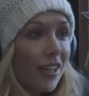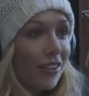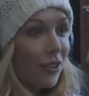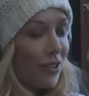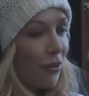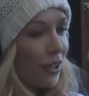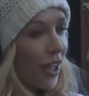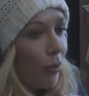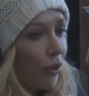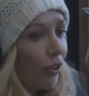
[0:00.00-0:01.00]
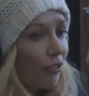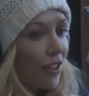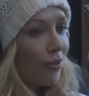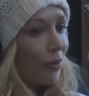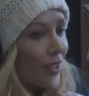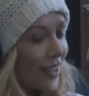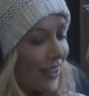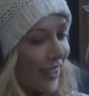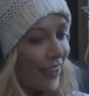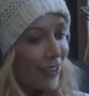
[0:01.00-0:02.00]
I was out with a couple girlfriends. We were in San
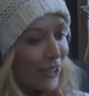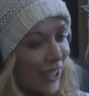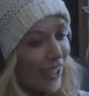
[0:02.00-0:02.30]
Diego,